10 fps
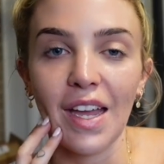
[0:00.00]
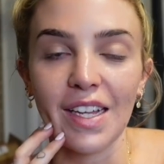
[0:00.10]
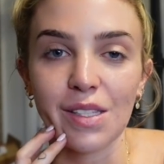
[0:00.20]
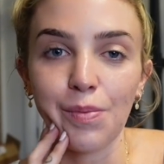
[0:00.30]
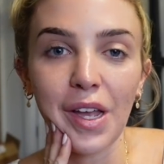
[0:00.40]

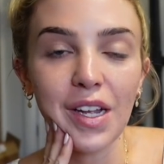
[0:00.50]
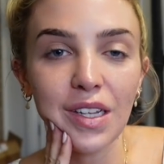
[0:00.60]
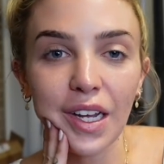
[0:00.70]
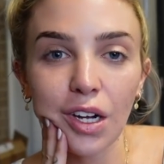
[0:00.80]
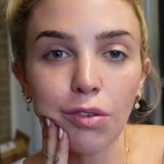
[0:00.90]
it's been
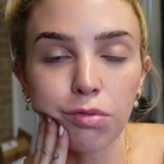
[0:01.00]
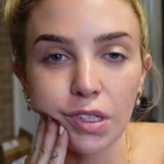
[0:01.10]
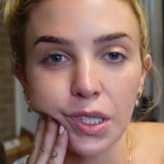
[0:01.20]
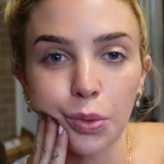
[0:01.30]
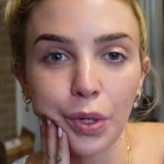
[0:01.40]
like a
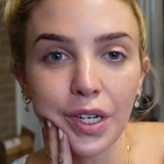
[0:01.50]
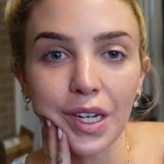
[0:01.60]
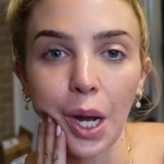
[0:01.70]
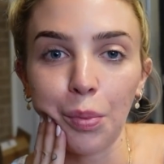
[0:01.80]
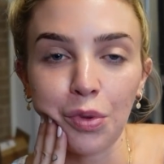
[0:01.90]
really weird
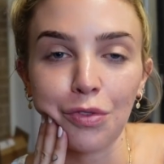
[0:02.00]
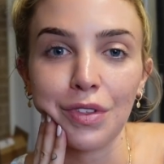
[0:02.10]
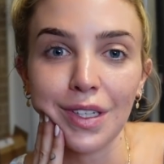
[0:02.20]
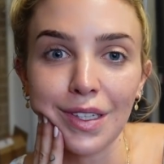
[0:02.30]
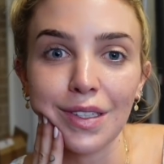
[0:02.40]
couple
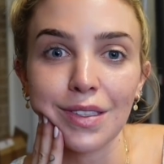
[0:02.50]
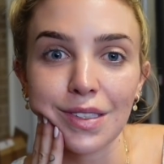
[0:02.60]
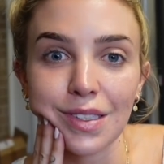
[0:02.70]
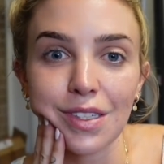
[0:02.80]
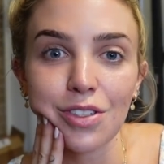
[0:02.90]
of
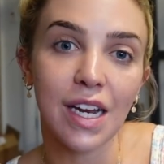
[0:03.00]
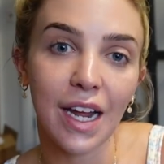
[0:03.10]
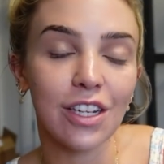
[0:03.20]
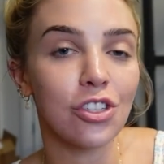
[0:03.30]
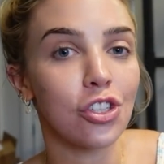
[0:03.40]
years. Today